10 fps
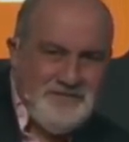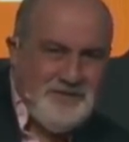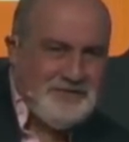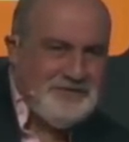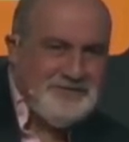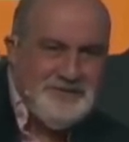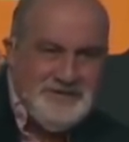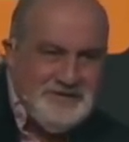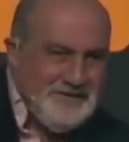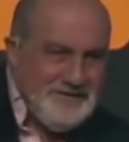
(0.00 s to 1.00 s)
bottle,
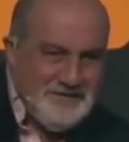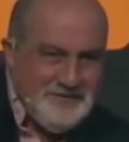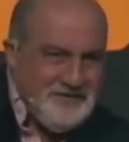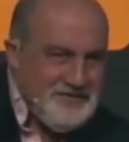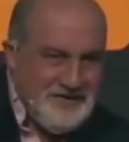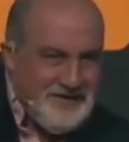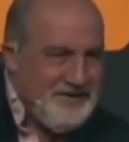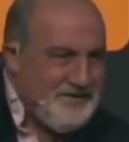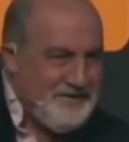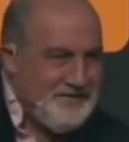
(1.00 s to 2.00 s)
there was a
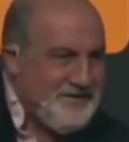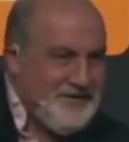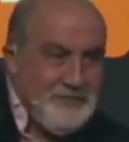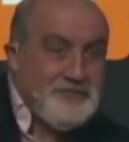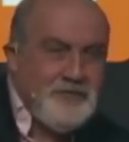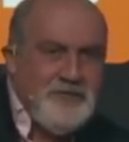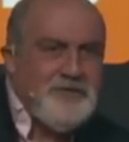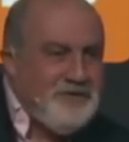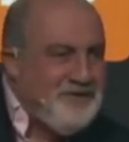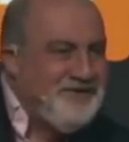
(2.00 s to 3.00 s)
sign saying it was
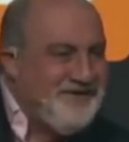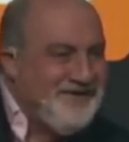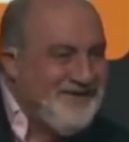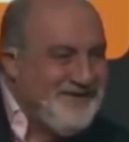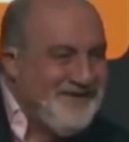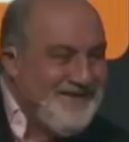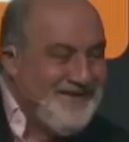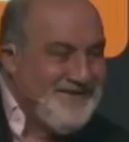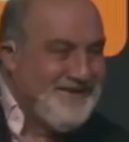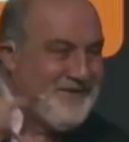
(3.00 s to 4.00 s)
kosher,
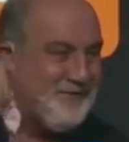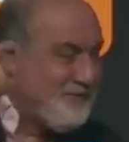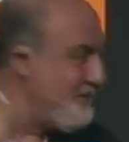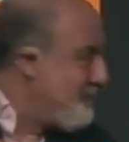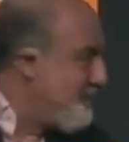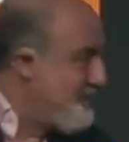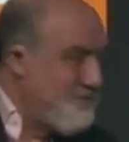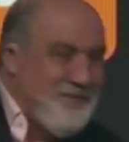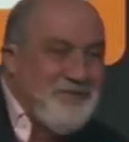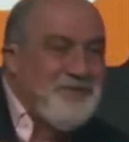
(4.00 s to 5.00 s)
that only the kosher
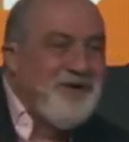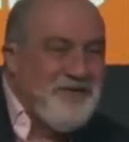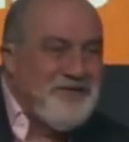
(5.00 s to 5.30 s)
people know how to